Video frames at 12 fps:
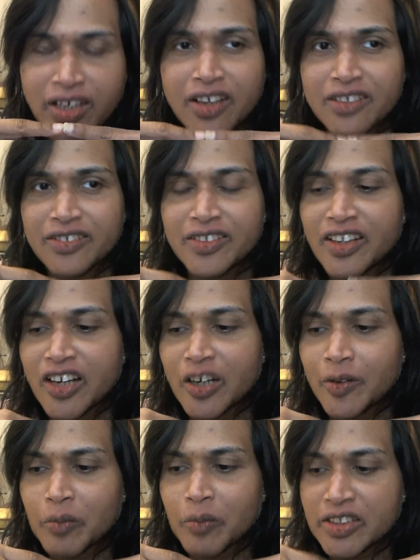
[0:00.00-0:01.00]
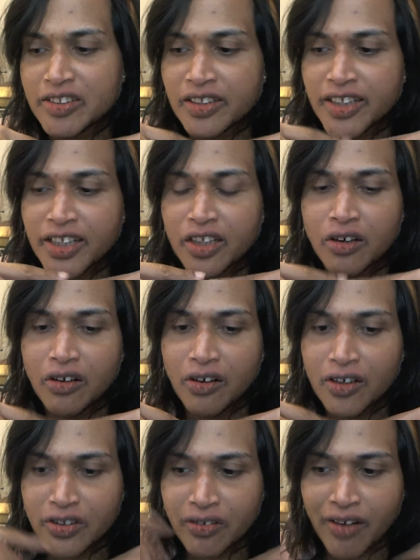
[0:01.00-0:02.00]
So the government basically
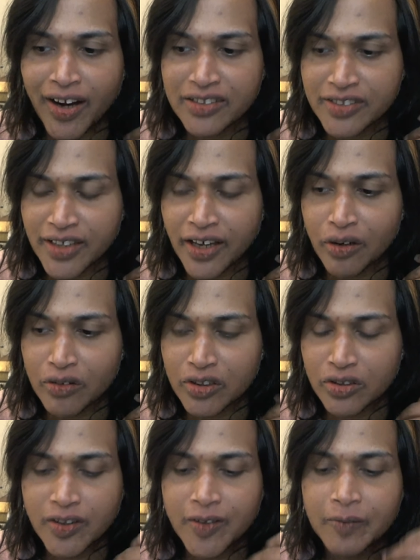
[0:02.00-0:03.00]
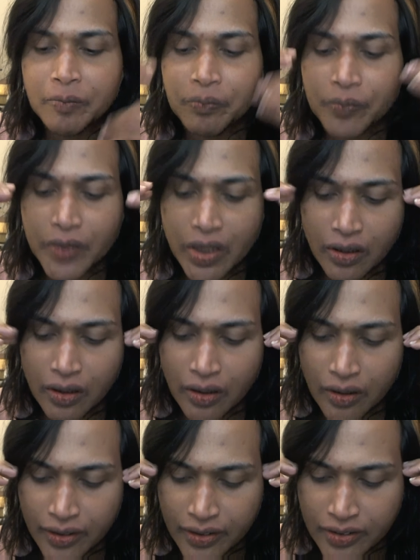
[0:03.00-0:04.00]
contracts out
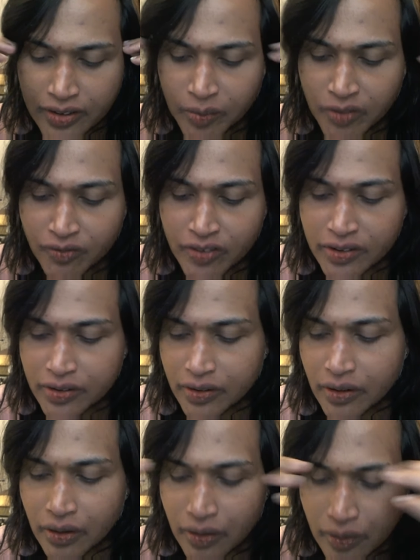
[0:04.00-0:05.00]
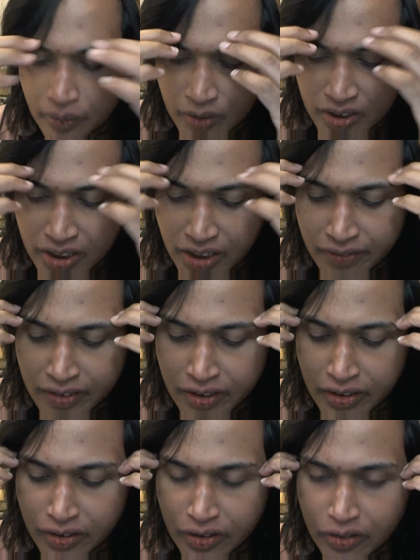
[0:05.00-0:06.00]
some of its
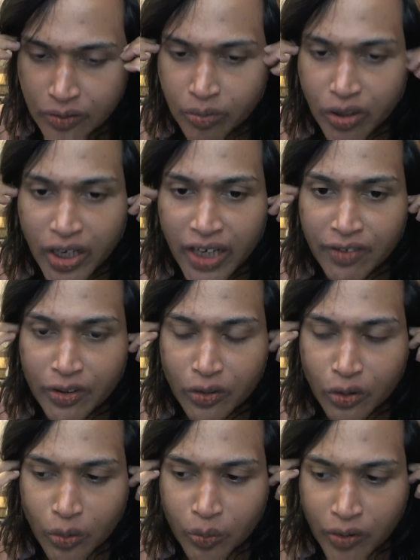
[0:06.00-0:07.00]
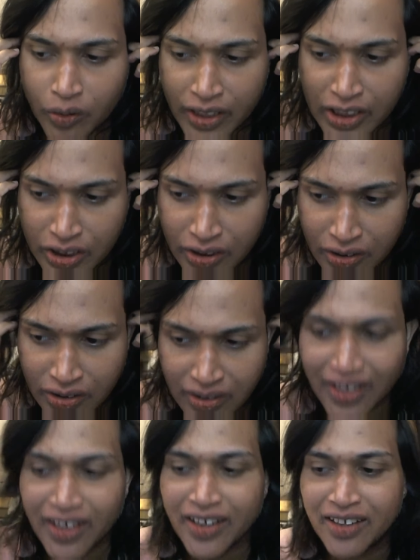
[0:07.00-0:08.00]
services to private corporations,
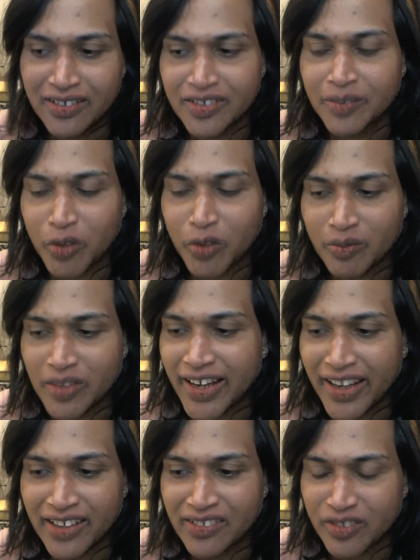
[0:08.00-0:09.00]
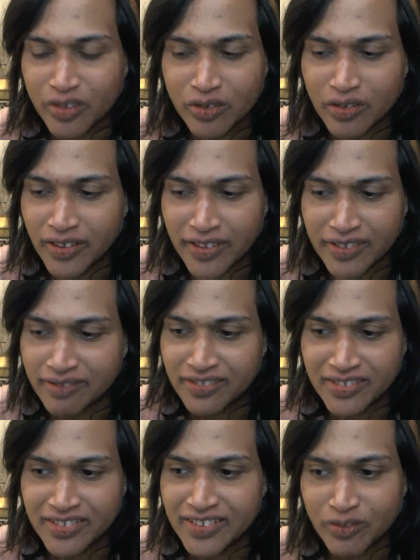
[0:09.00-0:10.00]
and this is a problem. I hate this whole.
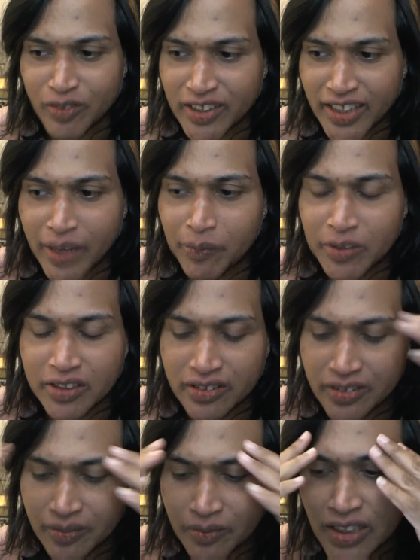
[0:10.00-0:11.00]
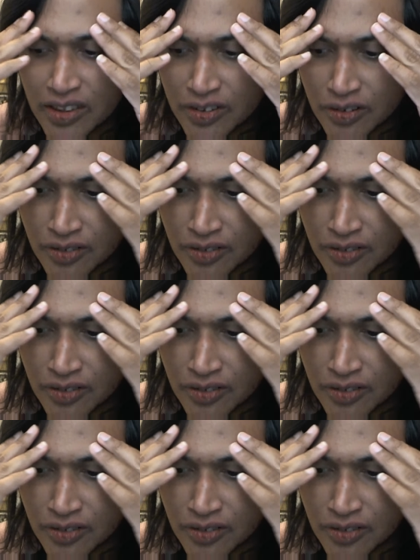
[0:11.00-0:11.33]
This is what capitalism does. So